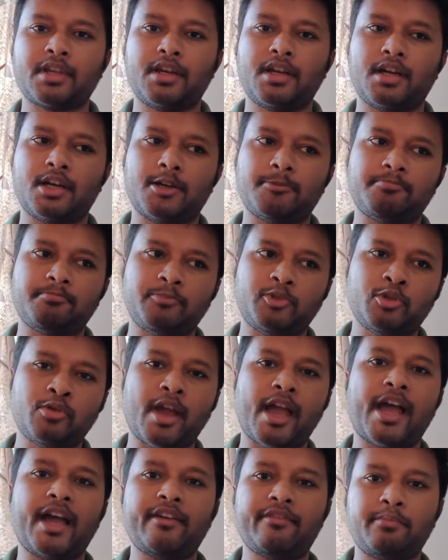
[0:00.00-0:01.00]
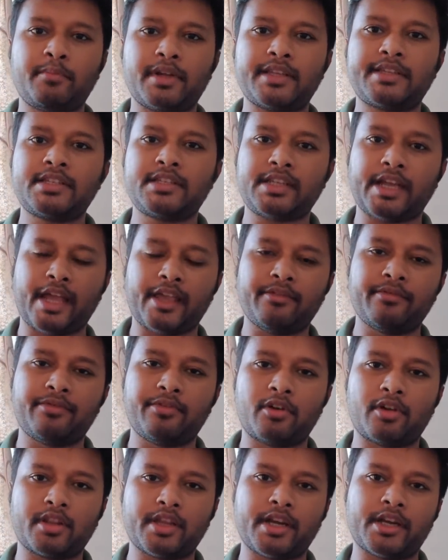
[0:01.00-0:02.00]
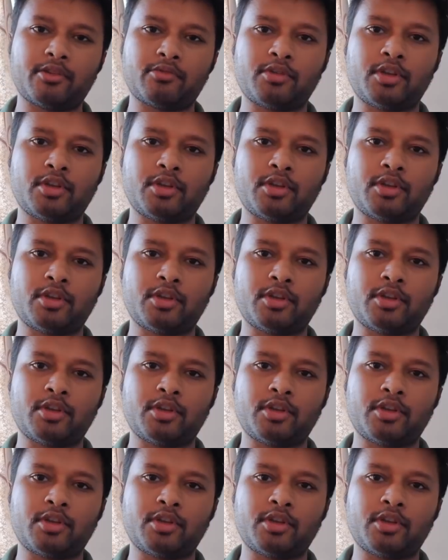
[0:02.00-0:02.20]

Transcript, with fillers: uh, you have much time for that.